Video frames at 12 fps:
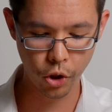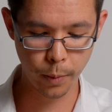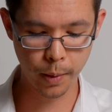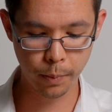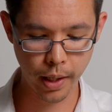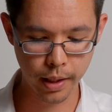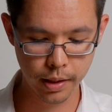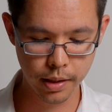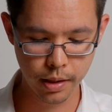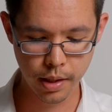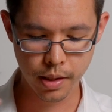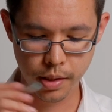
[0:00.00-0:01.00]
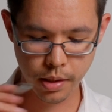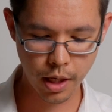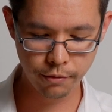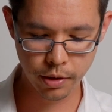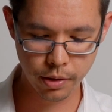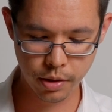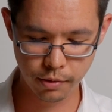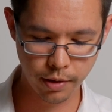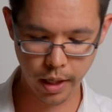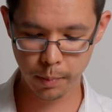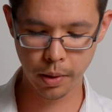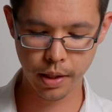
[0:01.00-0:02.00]
open bracket, 7
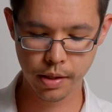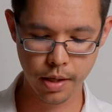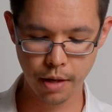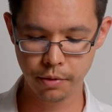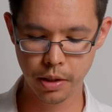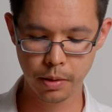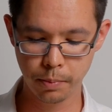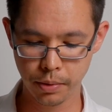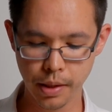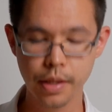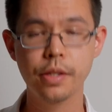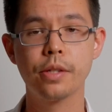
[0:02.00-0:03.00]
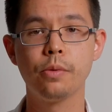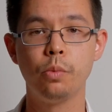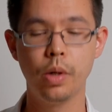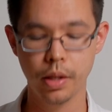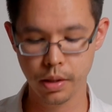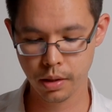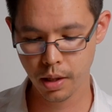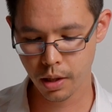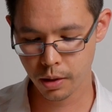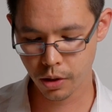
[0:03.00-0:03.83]
divided by 7 plus 1,